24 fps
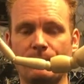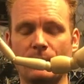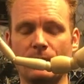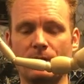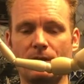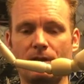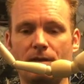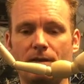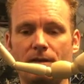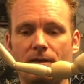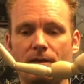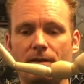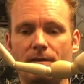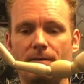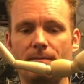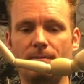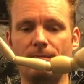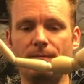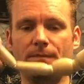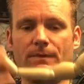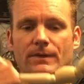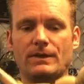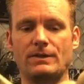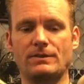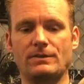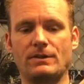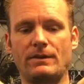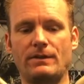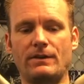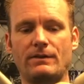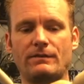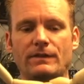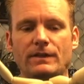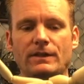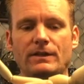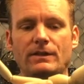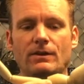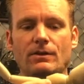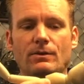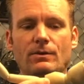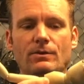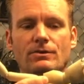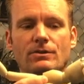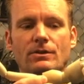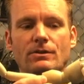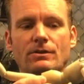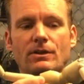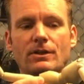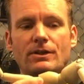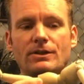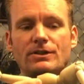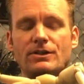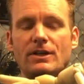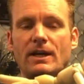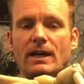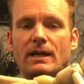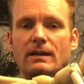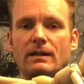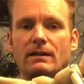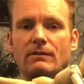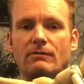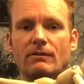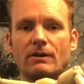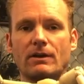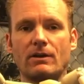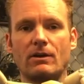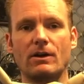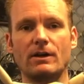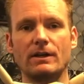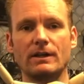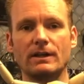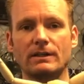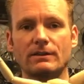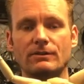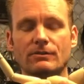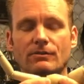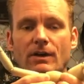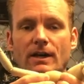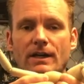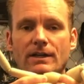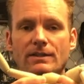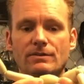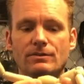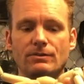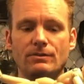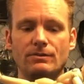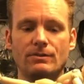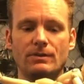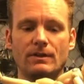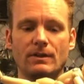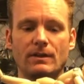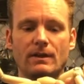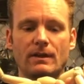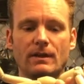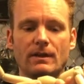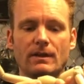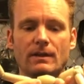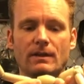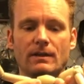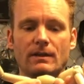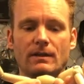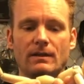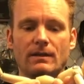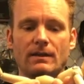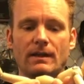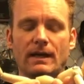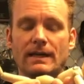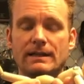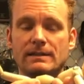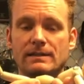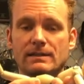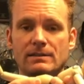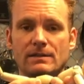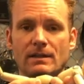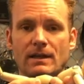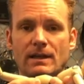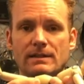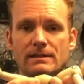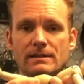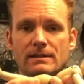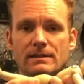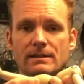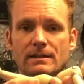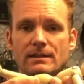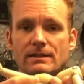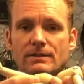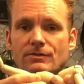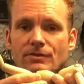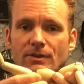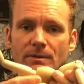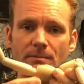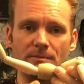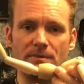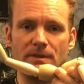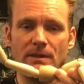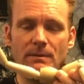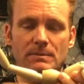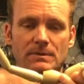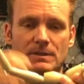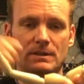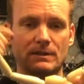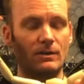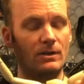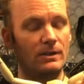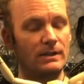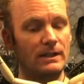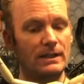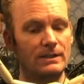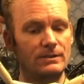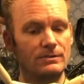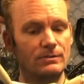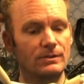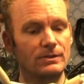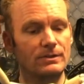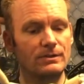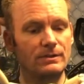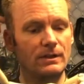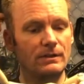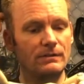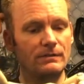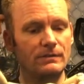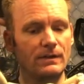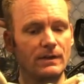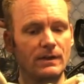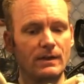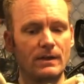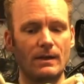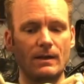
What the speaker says: There's other videos on our channel regarding dry suit exercises and trim tips and all that sort of stuff.